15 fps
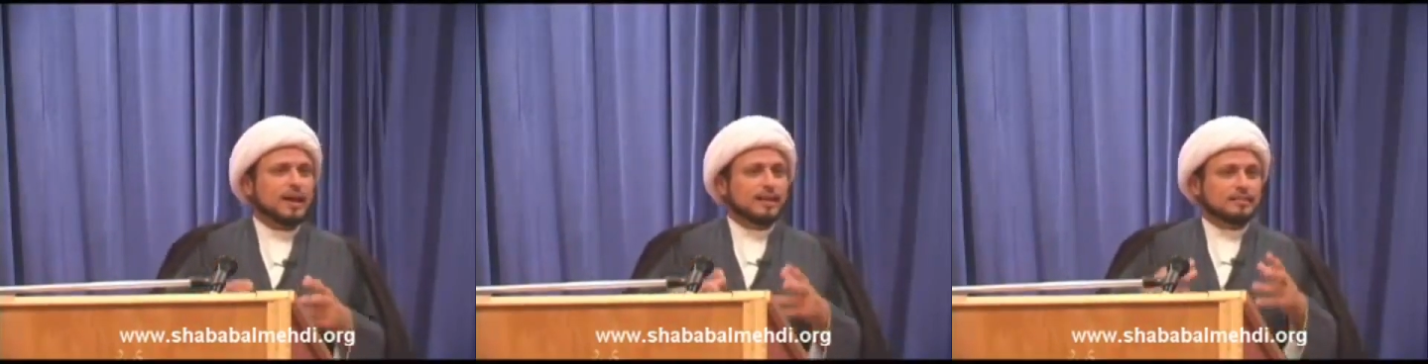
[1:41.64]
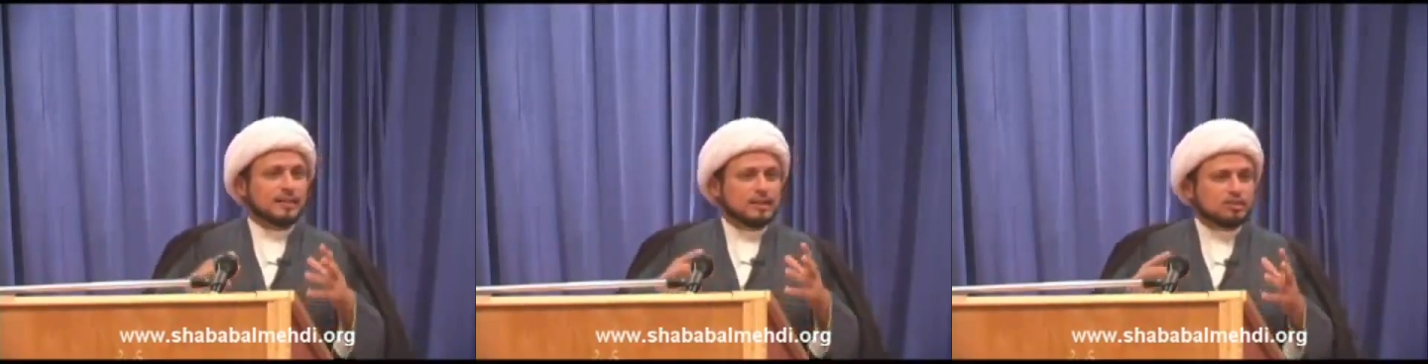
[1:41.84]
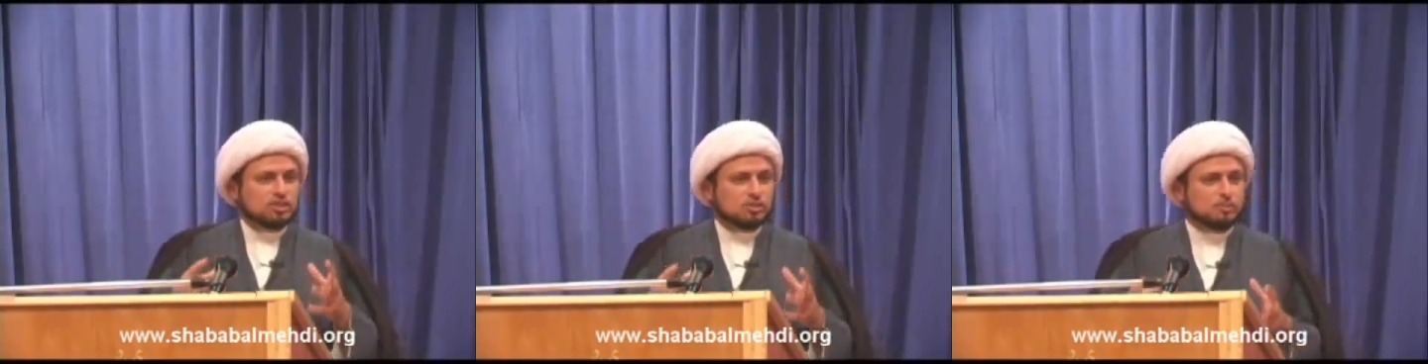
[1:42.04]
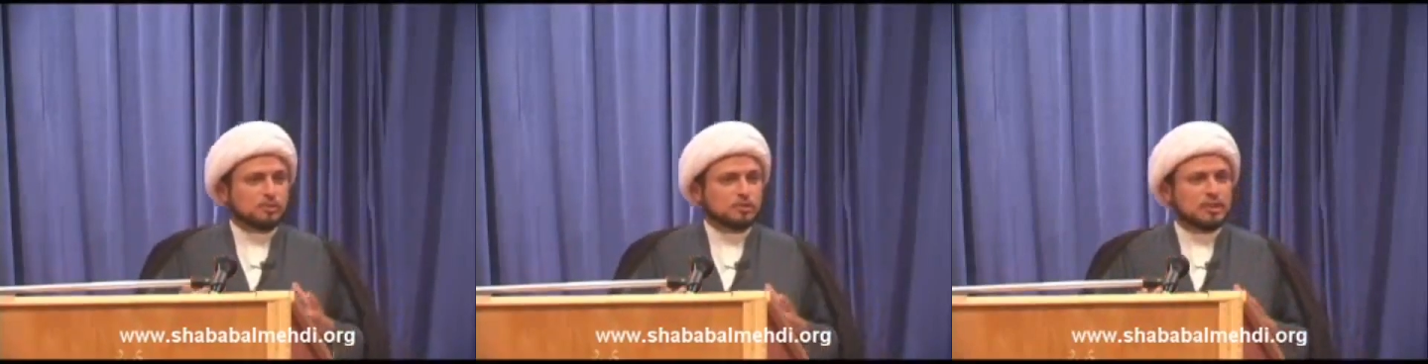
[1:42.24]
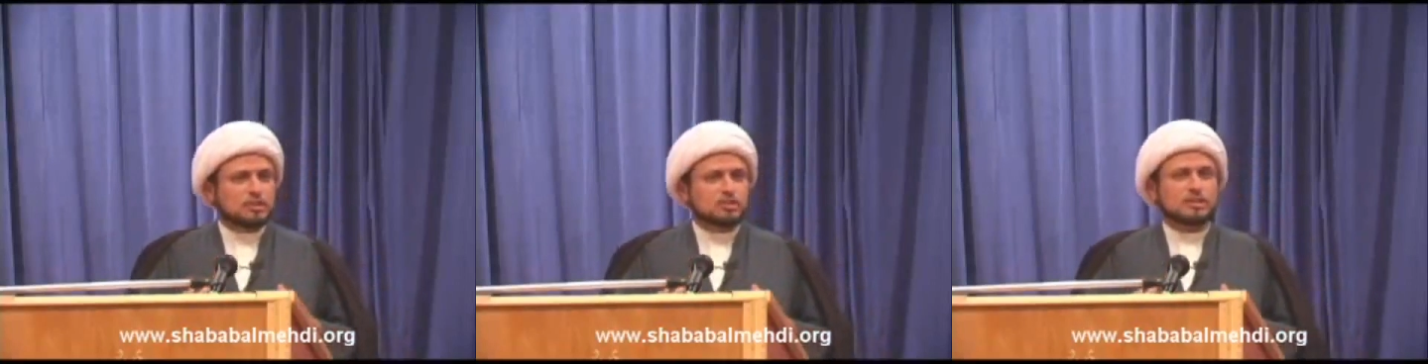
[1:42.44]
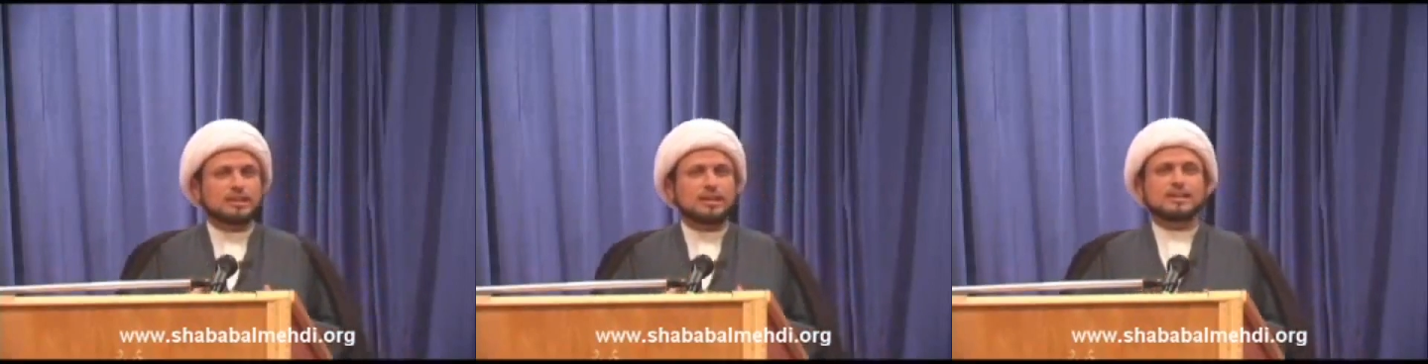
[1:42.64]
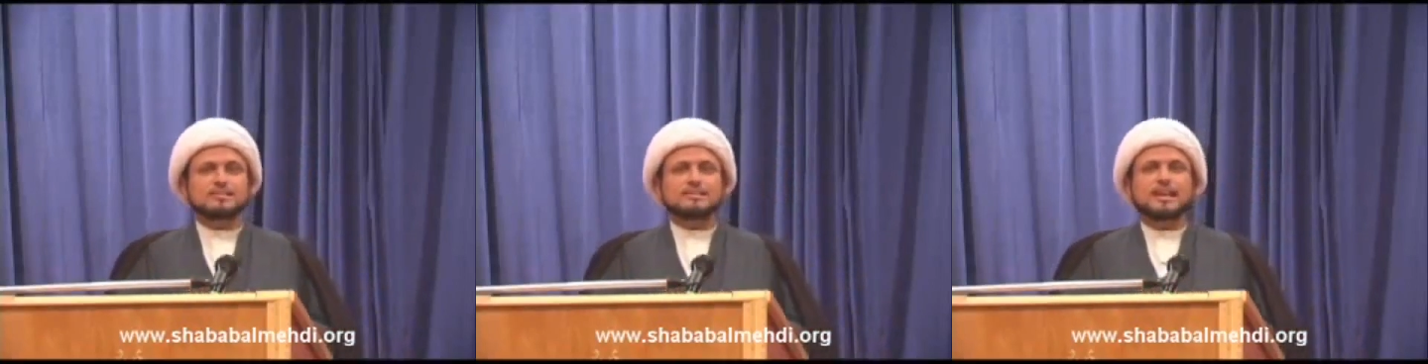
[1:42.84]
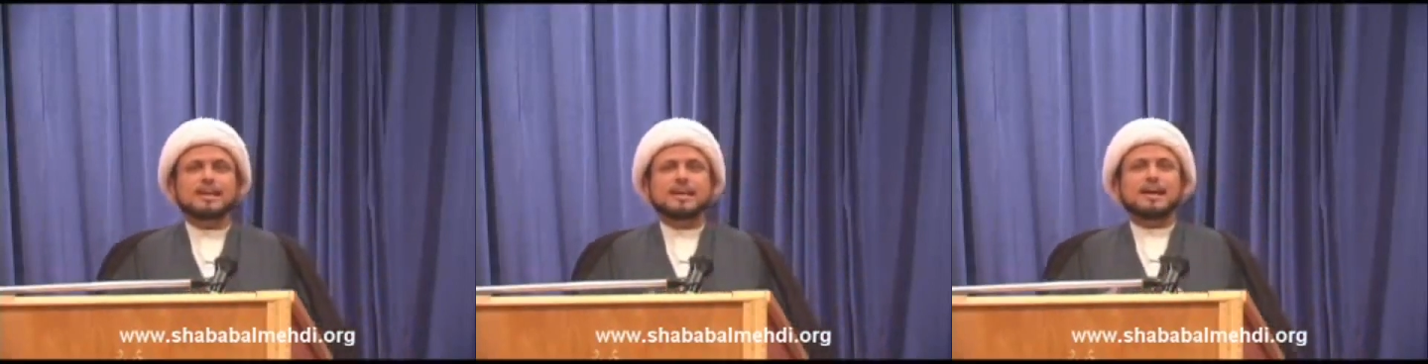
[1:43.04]
and the interpretation
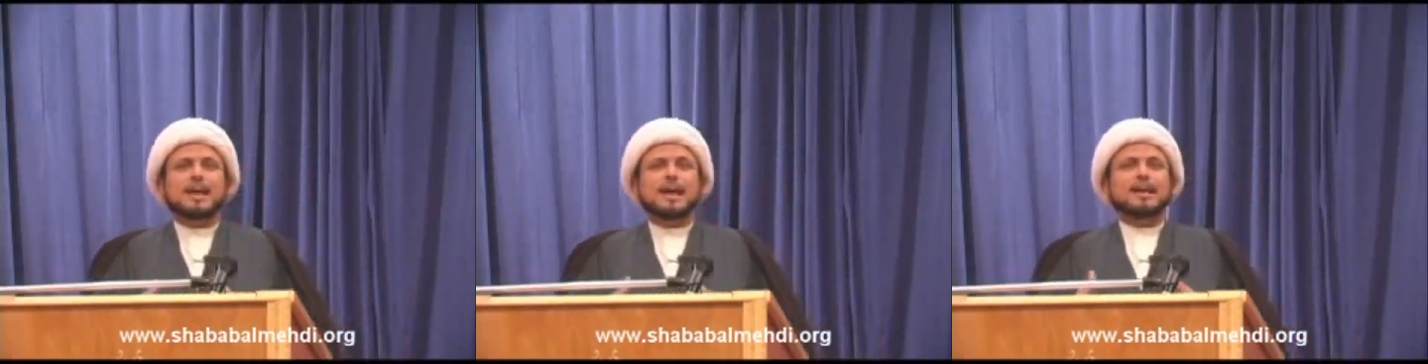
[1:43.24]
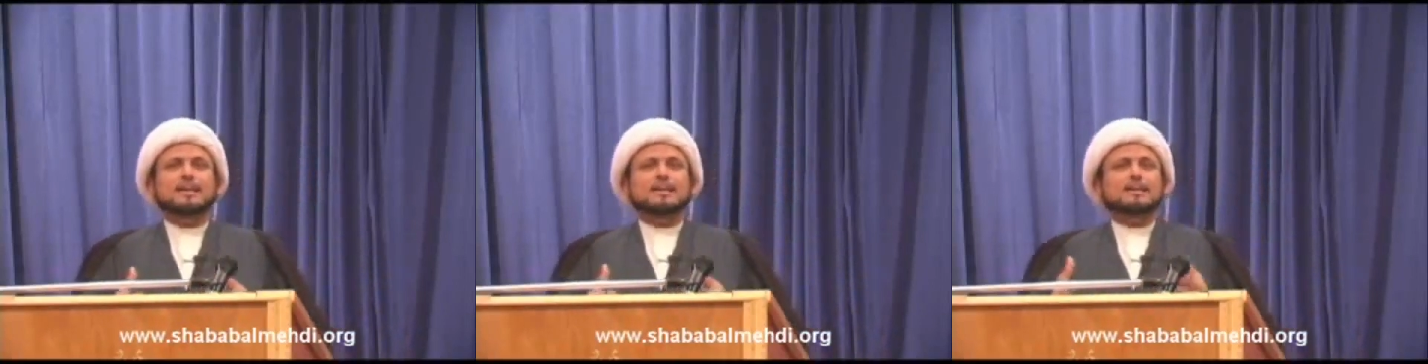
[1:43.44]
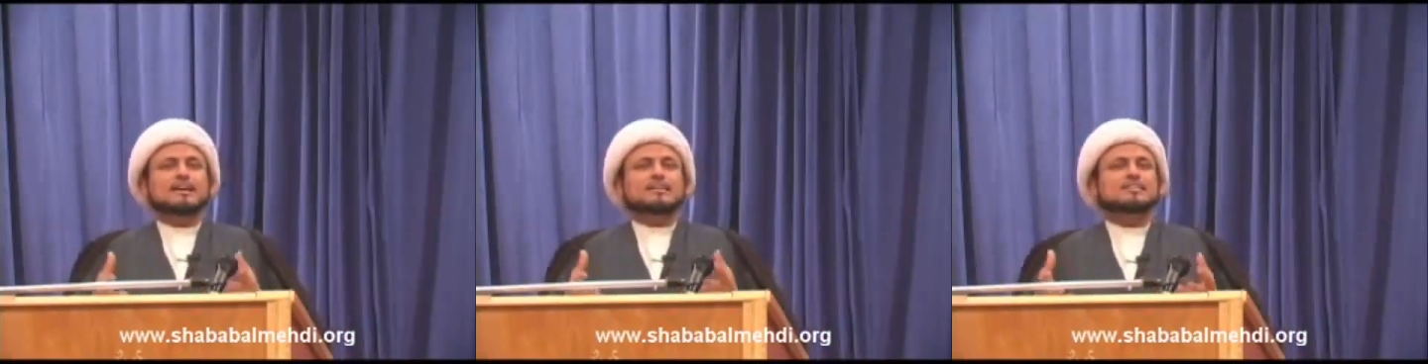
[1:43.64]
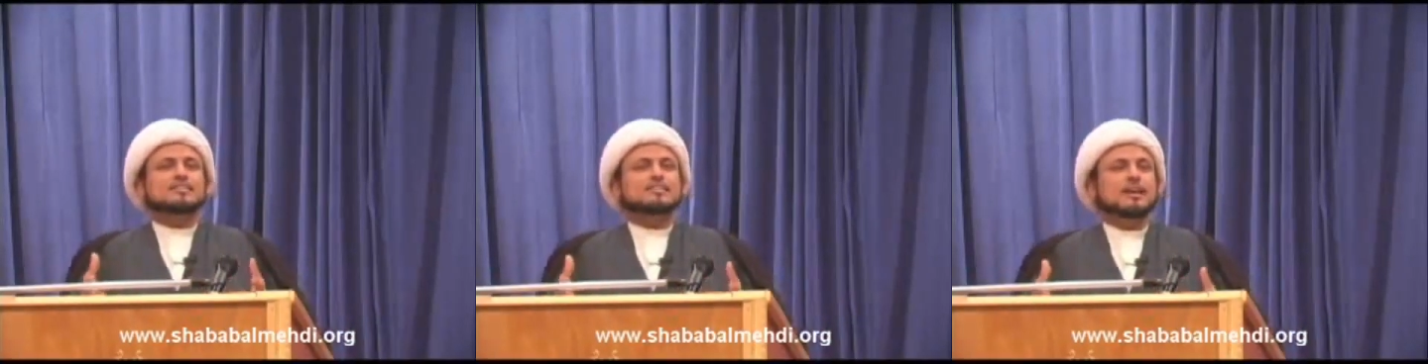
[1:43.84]
is and, uh,